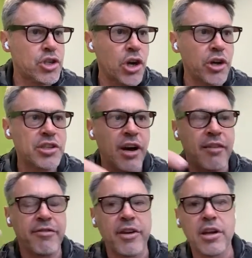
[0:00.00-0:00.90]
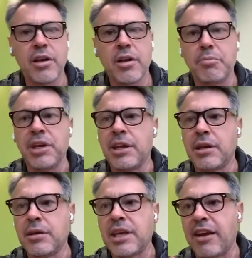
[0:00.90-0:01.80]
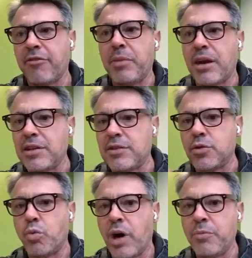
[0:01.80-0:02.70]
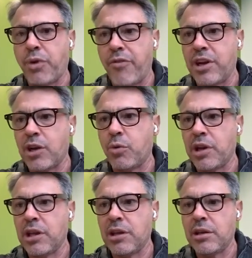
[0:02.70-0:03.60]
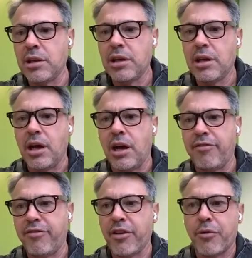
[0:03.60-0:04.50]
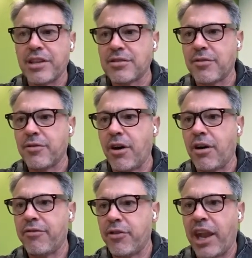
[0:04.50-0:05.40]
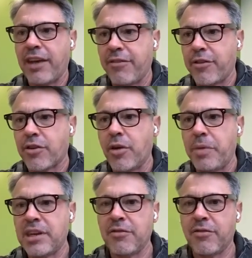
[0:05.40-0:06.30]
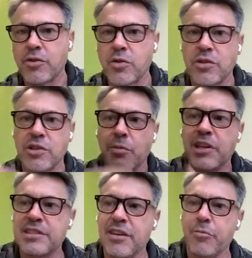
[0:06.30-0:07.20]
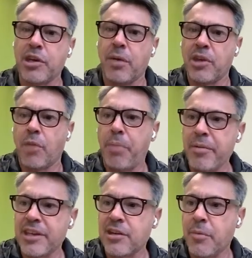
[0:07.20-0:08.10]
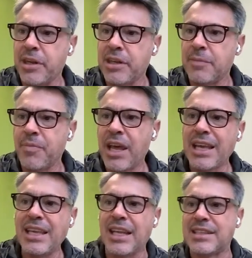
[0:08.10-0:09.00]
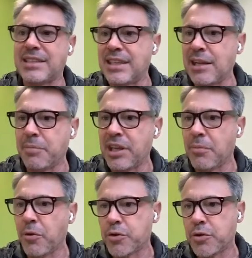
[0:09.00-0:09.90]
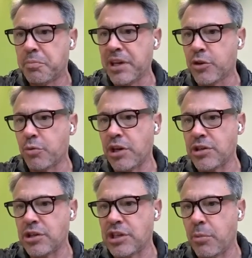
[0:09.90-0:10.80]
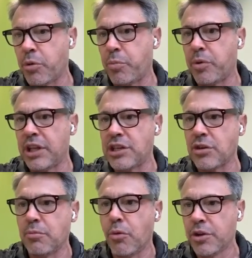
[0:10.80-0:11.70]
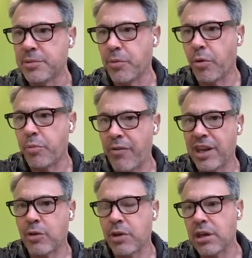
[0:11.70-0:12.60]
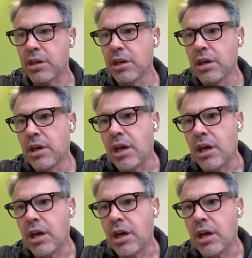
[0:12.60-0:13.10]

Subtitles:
the choice of being kind of married to one private equity for the rest of the life of the company versus the ability of becoming a public company, yet still being able to build a relationship with potentially multiple private equity